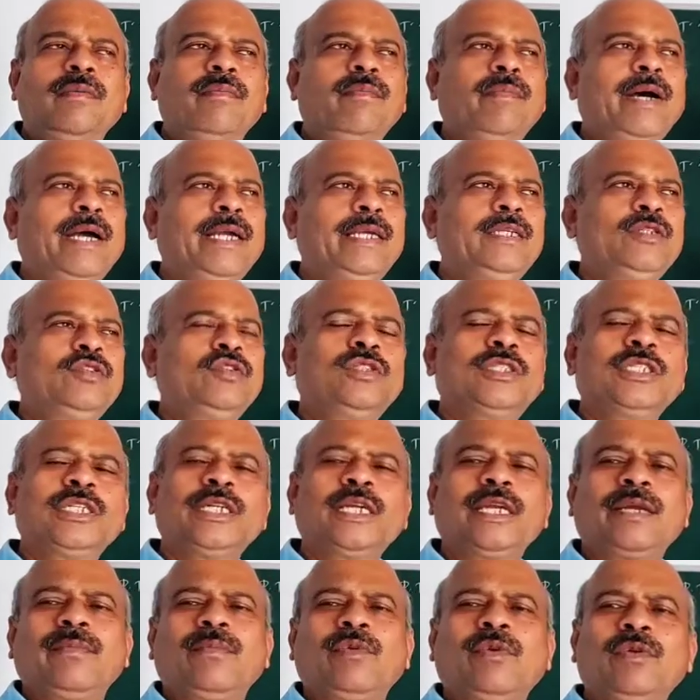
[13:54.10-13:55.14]
By
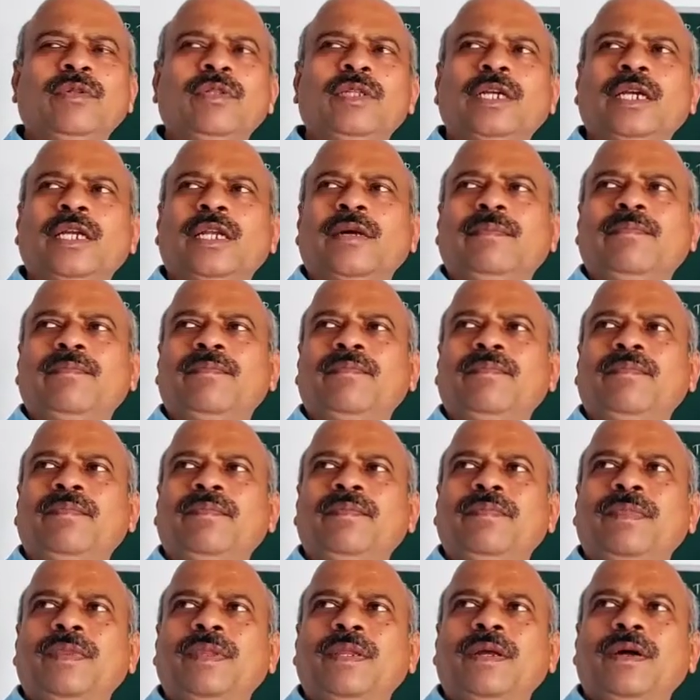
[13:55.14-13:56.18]
using above theorem
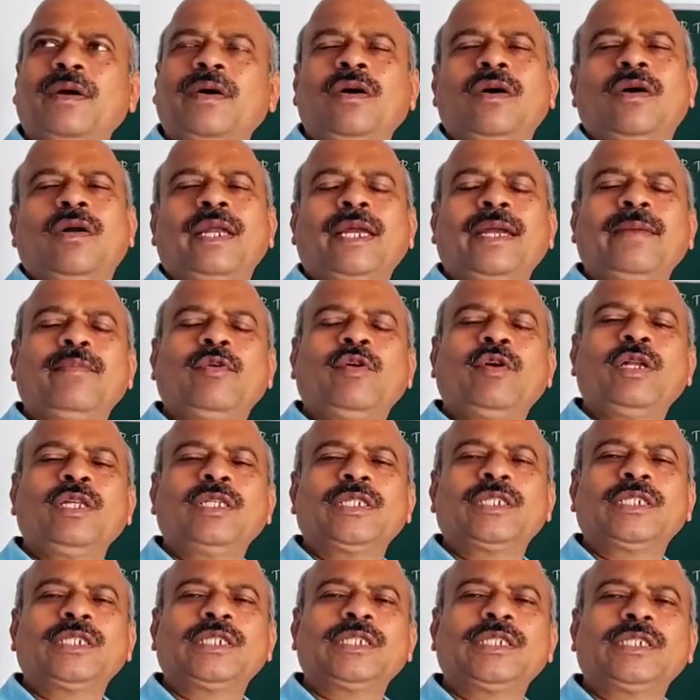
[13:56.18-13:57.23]
or above
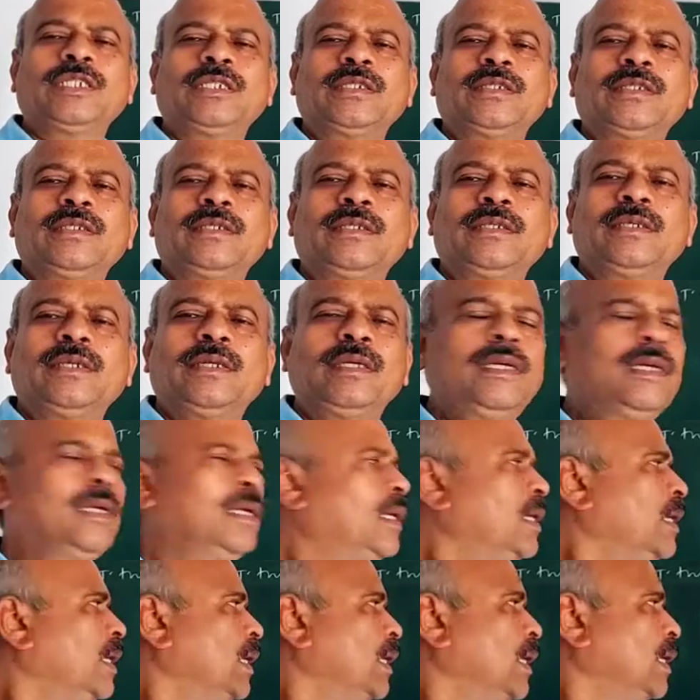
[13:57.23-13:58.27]
discussion,
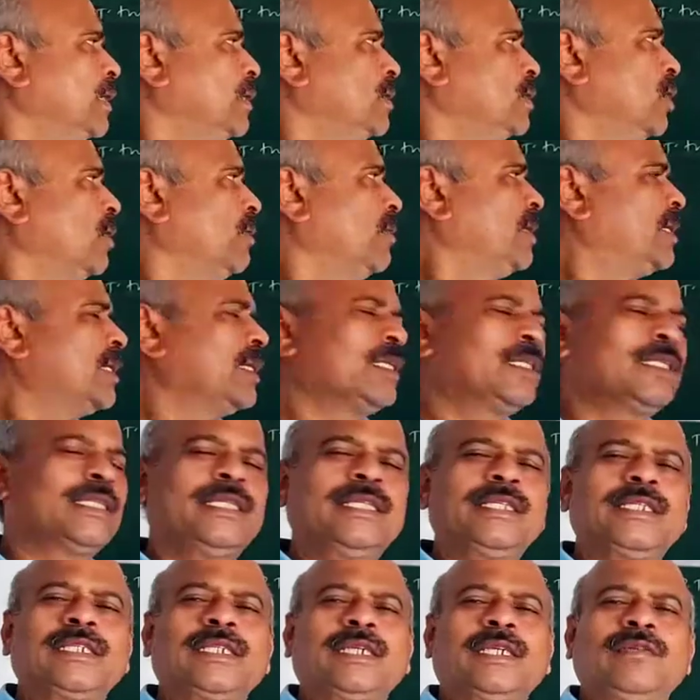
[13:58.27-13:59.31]
geometric
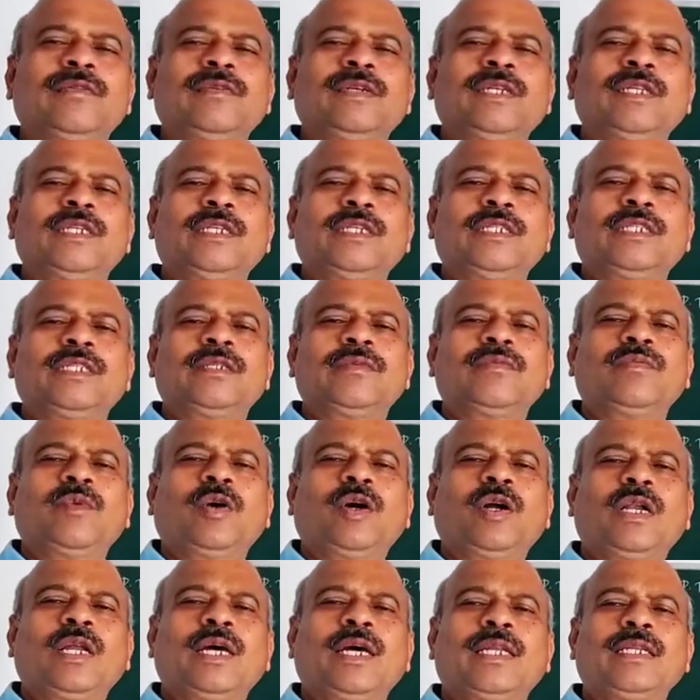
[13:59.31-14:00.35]
series converges if
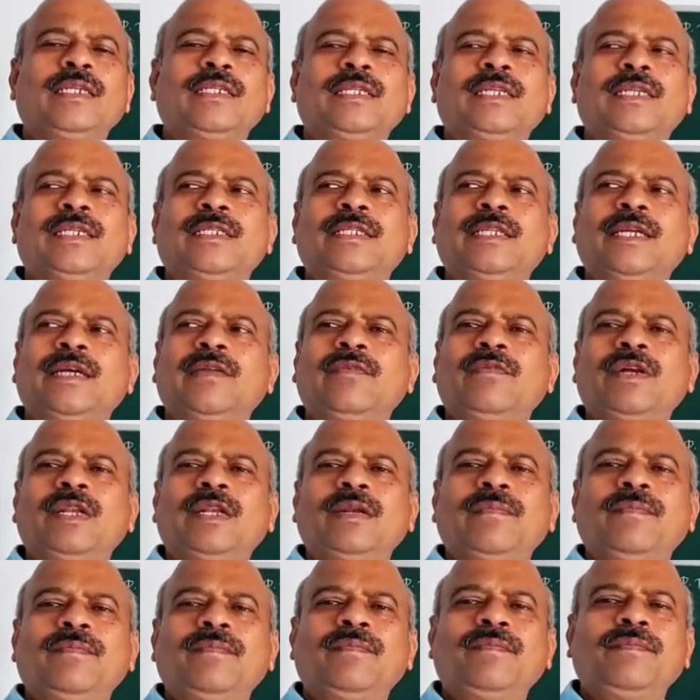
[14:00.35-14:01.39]
mod R is less than
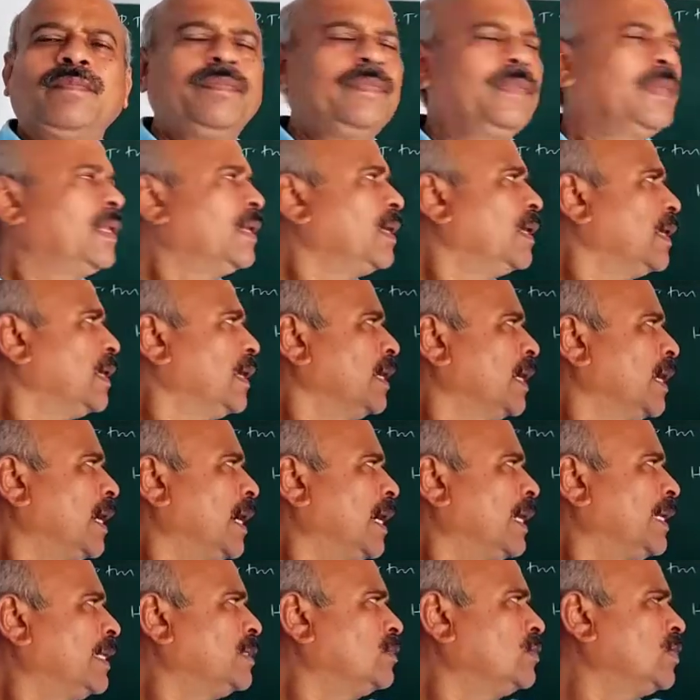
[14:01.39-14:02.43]
1. Here
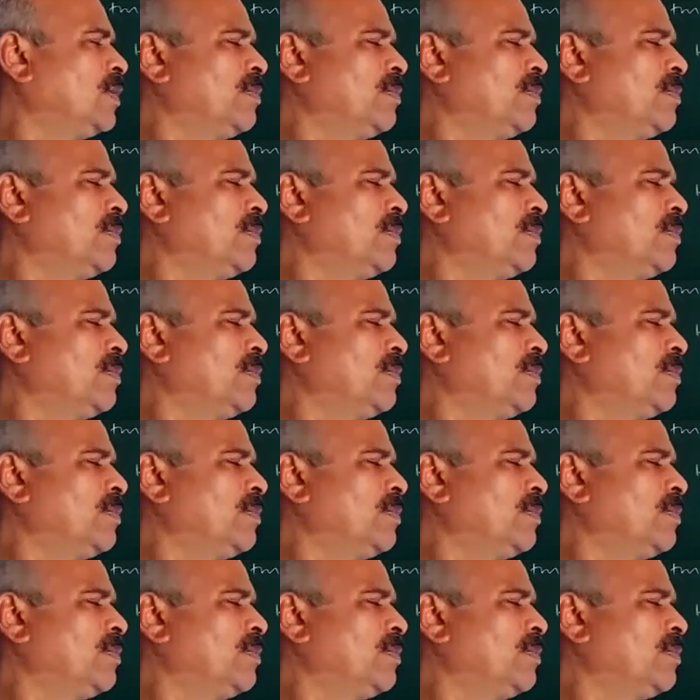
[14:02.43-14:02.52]
R is